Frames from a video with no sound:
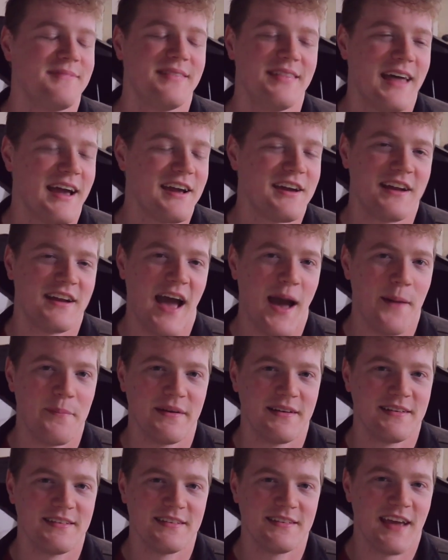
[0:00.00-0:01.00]
That could
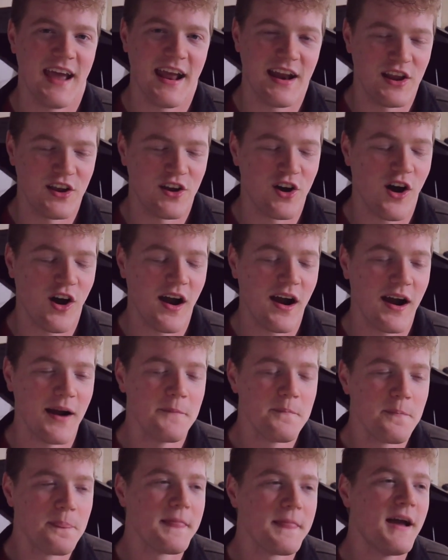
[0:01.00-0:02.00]
happen to any
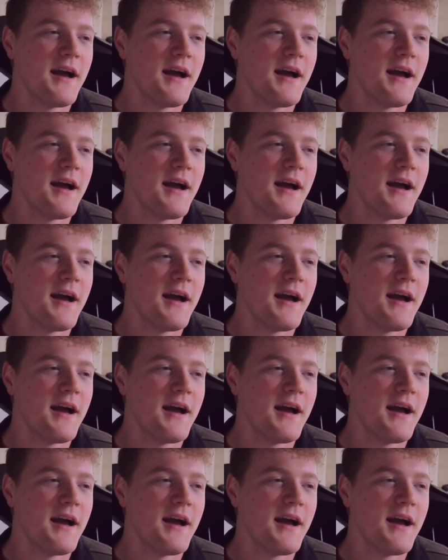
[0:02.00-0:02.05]
car.